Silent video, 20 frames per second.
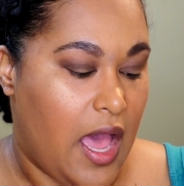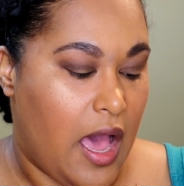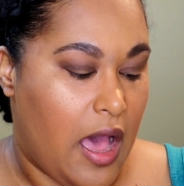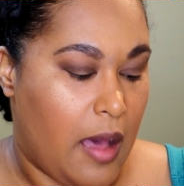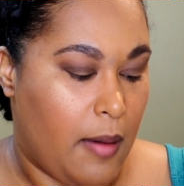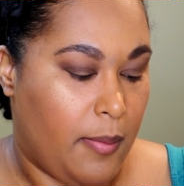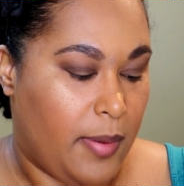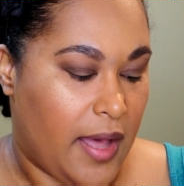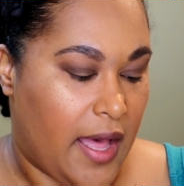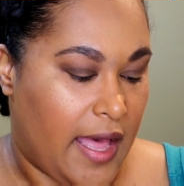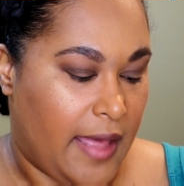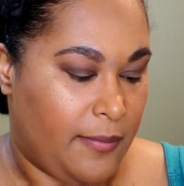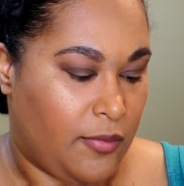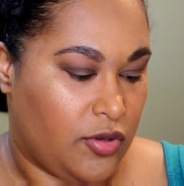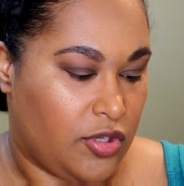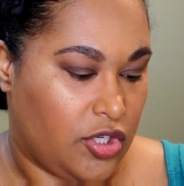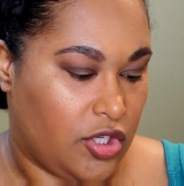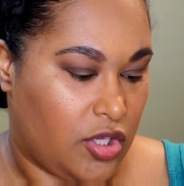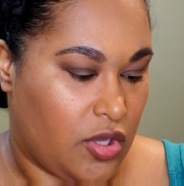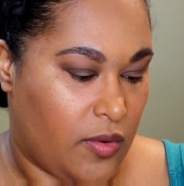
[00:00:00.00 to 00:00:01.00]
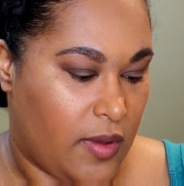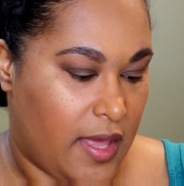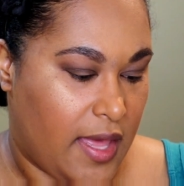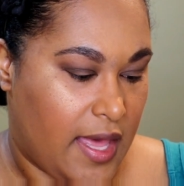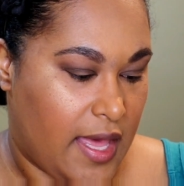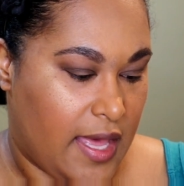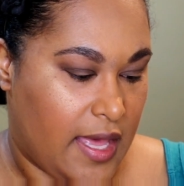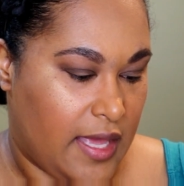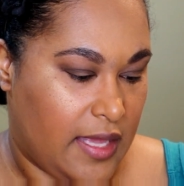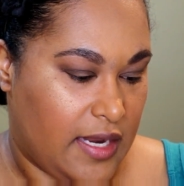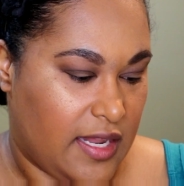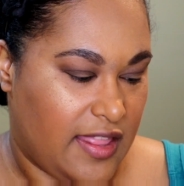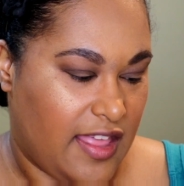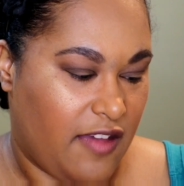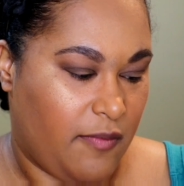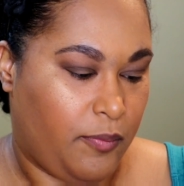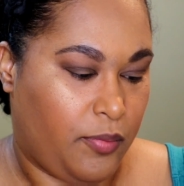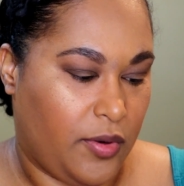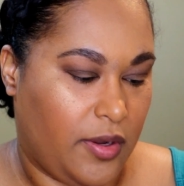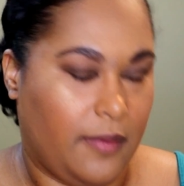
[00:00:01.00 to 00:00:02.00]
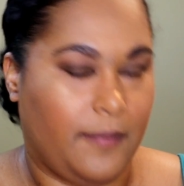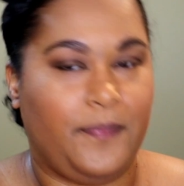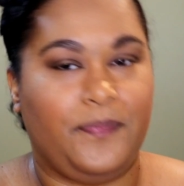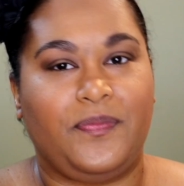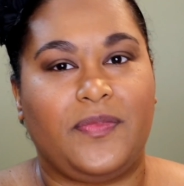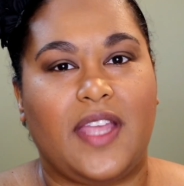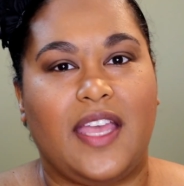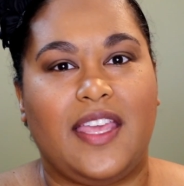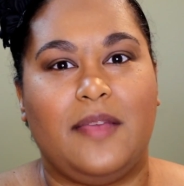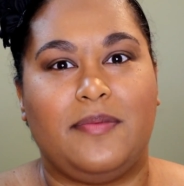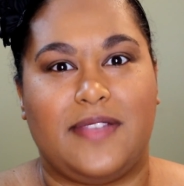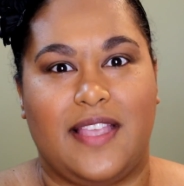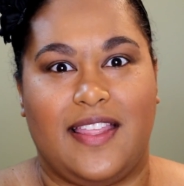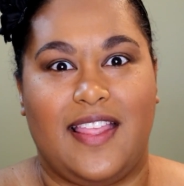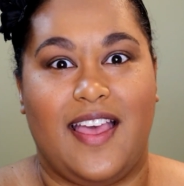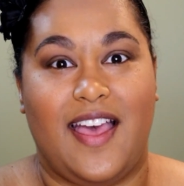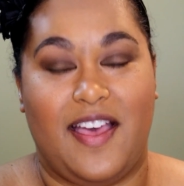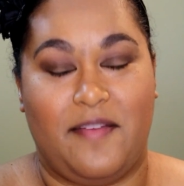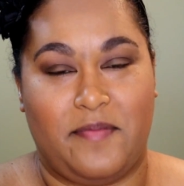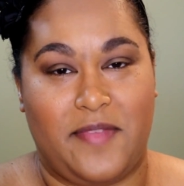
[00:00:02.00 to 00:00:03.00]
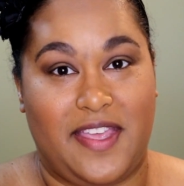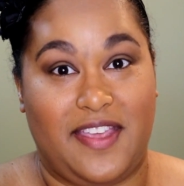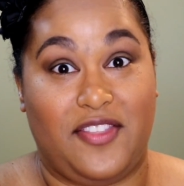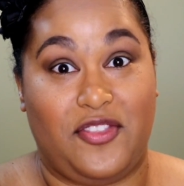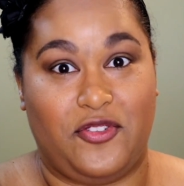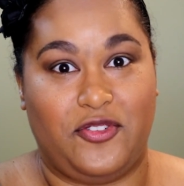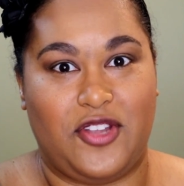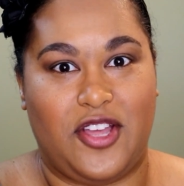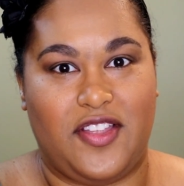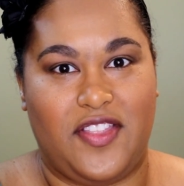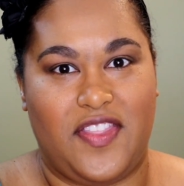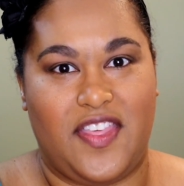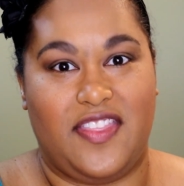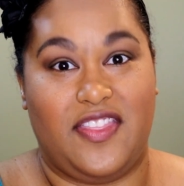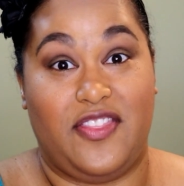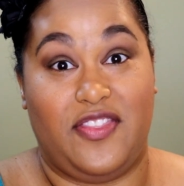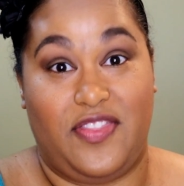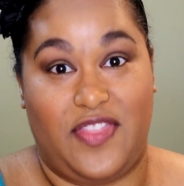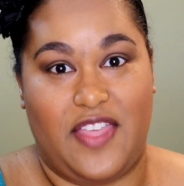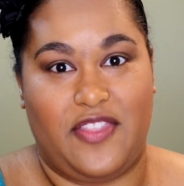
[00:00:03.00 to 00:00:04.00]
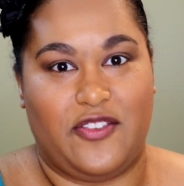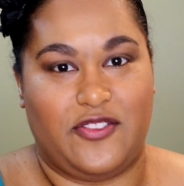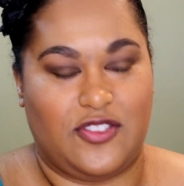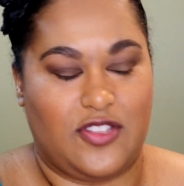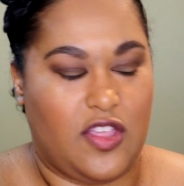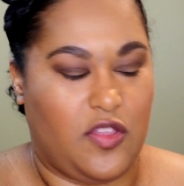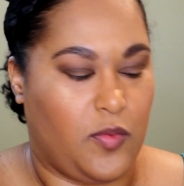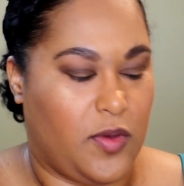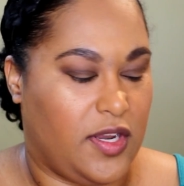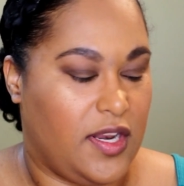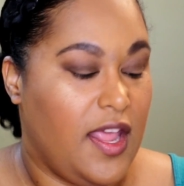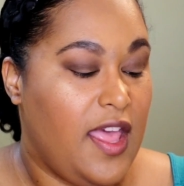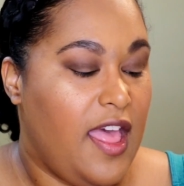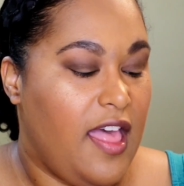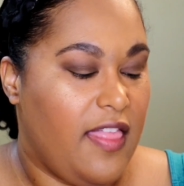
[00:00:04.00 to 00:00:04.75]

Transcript: um, but I'm going to go ahead, and they have Break, I keep saying I'm like they're done, then then there's another one.